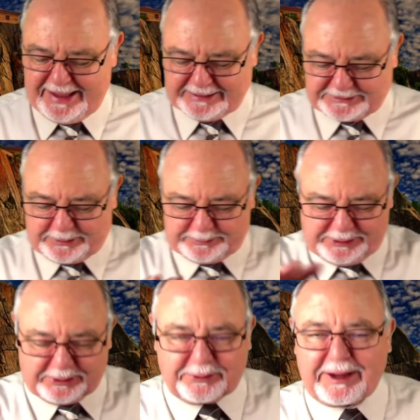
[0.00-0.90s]
And so,
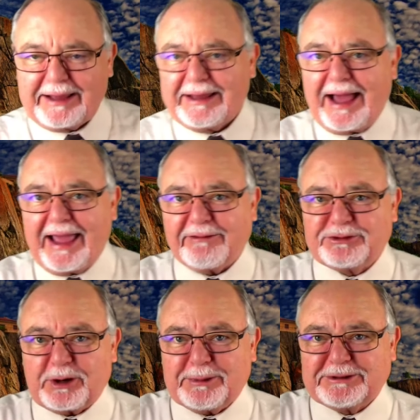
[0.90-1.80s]
you know, I, I have
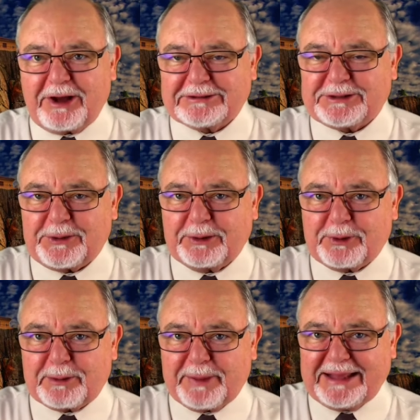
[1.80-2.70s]
sermons also on
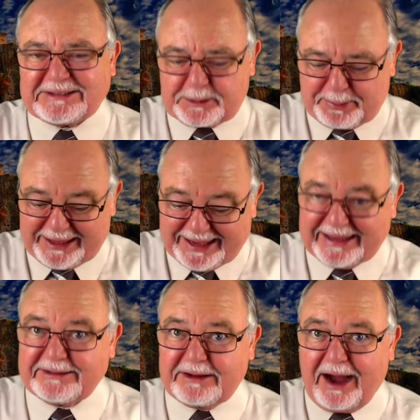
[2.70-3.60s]
what it means to be
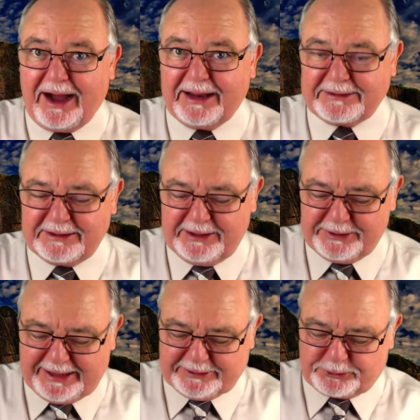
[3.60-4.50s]
in God,
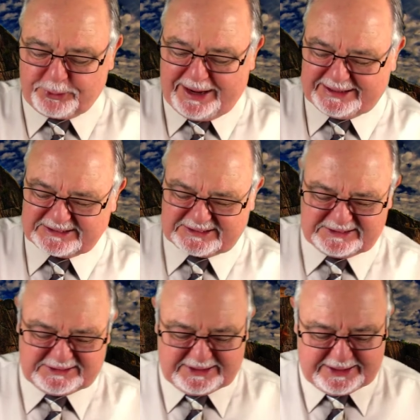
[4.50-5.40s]
in Christ,
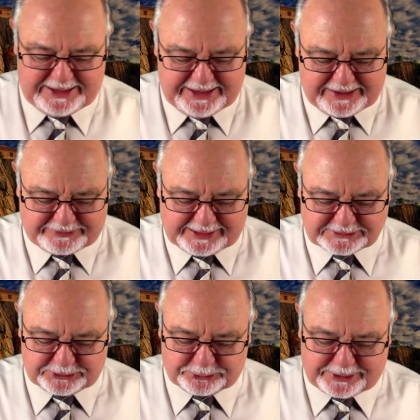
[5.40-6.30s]
if
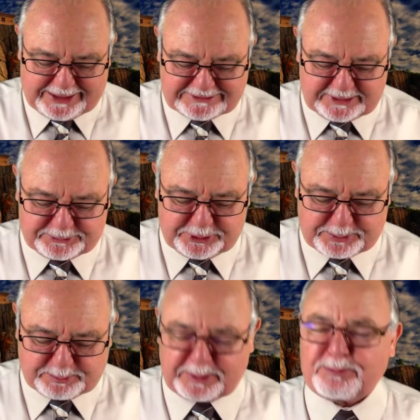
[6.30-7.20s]
that's a new concept to you.
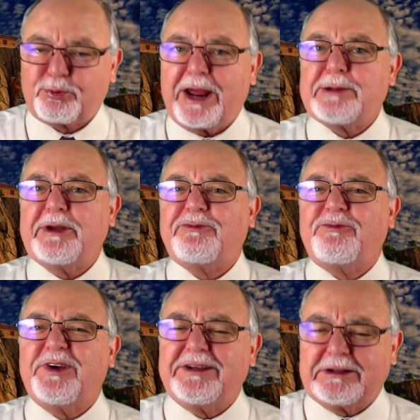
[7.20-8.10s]
But pray to be
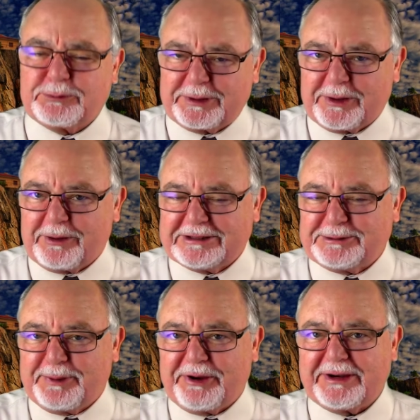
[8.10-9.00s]
filled with the Holy
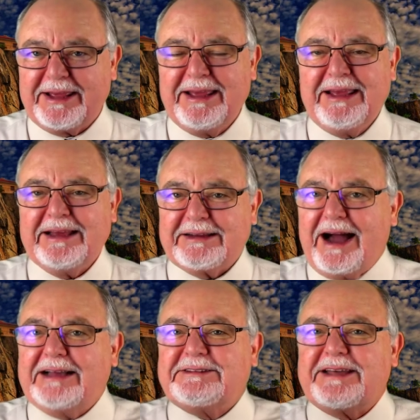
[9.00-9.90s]
Spirit.
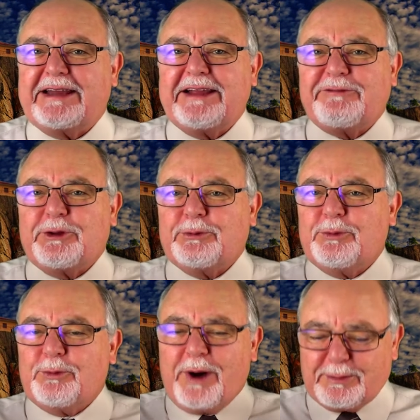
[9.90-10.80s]
God said, if you
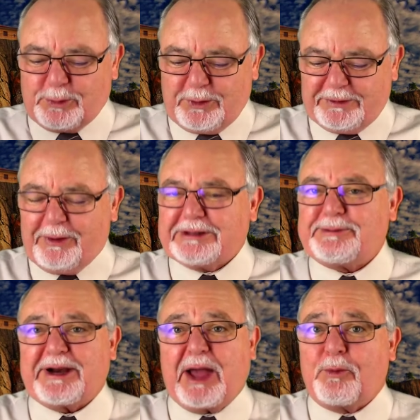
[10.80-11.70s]
want more of the Holy
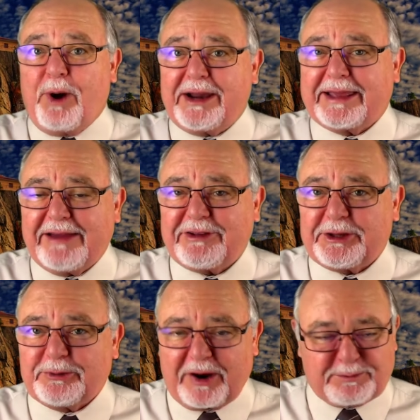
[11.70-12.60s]
Spirit, I want to give it to
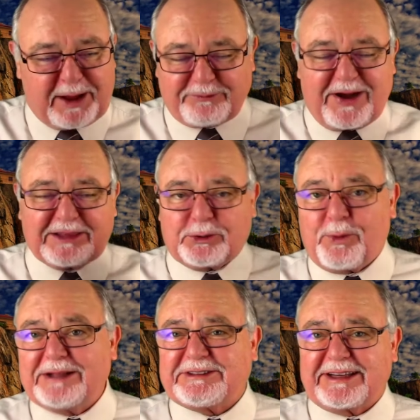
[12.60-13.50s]
you. Our, my Father
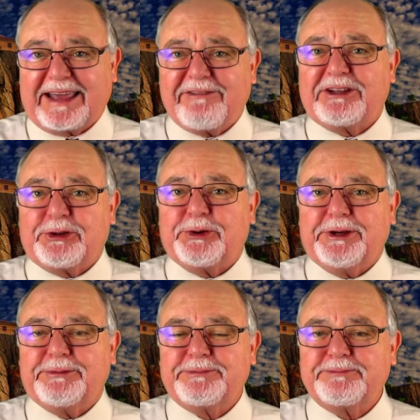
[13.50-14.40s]
wants to give it to
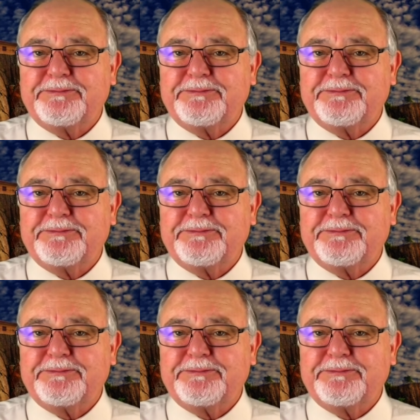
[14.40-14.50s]
you.